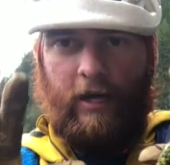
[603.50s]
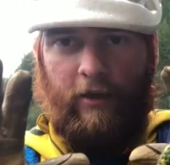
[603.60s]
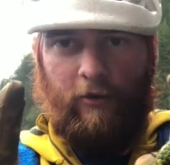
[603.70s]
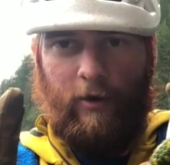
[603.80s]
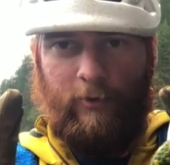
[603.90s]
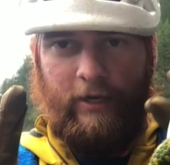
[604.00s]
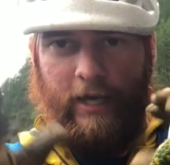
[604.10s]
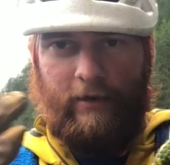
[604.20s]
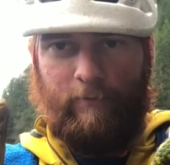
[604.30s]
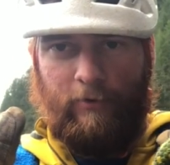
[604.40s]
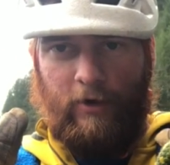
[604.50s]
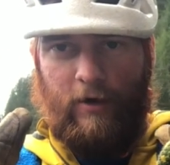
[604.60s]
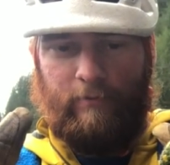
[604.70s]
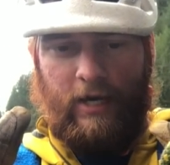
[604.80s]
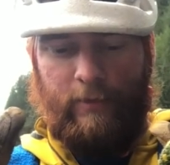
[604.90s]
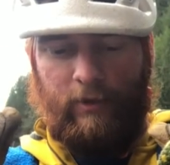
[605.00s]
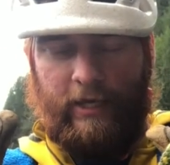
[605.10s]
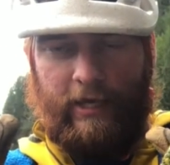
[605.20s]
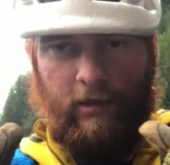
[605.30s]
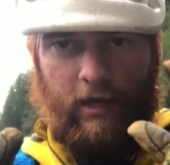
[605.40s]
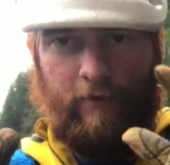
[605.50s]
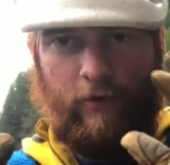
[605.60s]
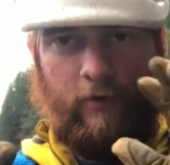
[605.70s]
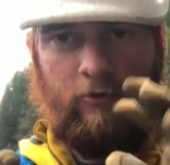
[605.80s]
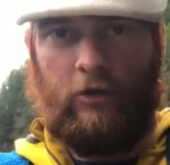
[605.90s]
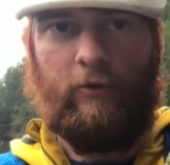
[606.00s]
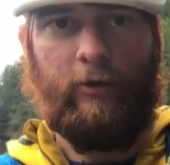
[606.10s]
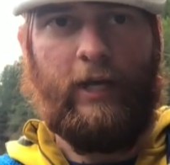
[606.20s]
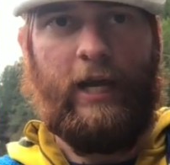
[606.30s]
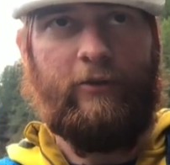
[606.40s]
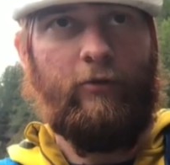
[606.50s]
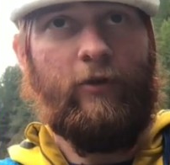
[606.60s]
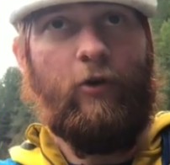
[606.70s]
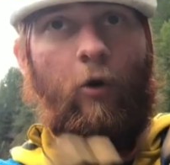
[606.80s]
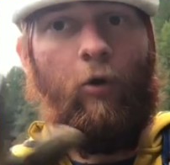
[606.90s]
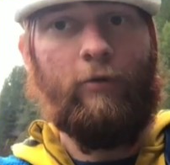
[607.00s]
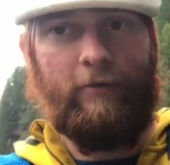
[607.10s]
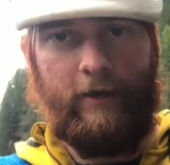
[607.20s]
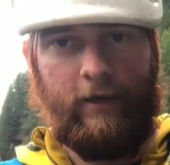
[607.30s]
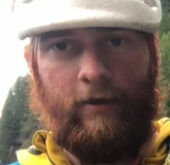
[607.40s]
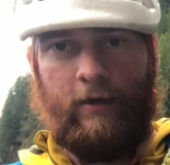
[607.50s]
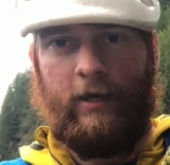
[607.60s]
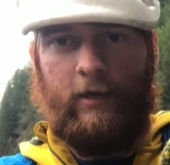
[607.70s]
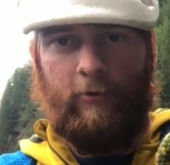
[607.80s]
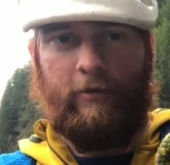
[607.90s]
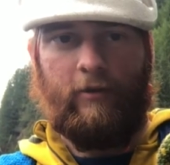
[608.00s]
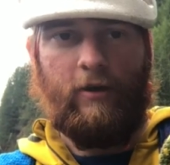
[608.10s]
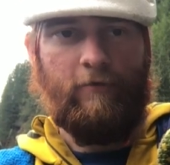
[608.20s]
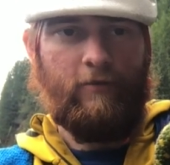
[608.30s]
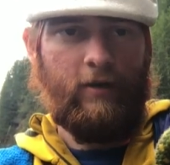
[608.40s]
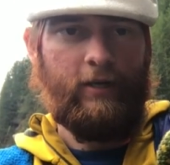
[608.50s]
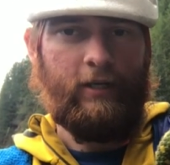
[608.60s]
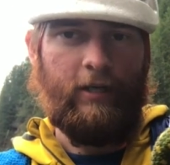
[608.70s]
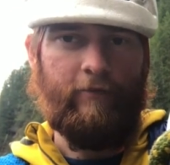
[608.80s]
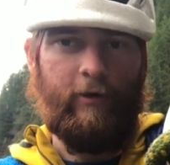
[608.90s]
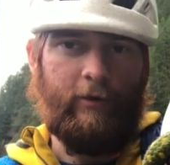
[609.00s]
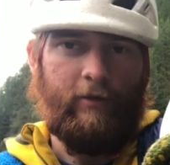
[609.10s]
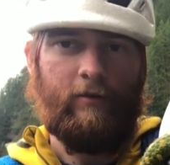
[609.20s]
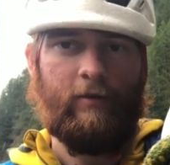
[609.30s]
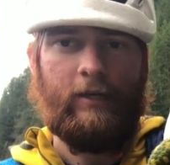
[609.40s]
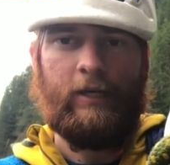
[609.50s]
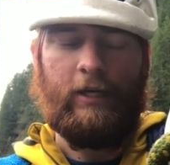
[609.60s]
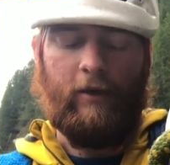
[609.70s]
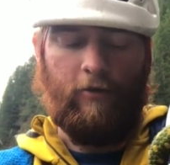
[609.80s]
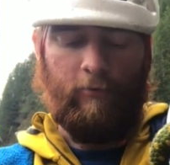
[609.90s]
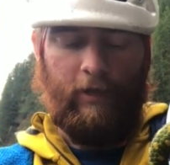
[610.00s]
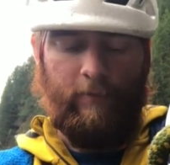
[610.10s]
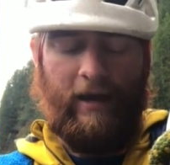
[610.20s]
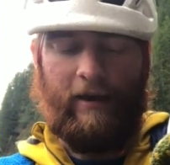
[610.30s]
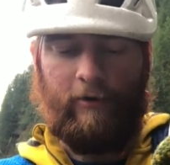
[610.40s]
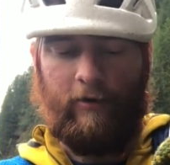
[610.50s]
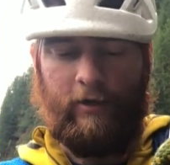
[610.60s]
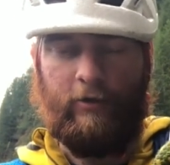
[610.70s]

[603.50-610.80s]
Okay, so I went ahead and put on my belay gloves. Generally, I do this whole thing with gloves on, even though it, it doesn't really matter.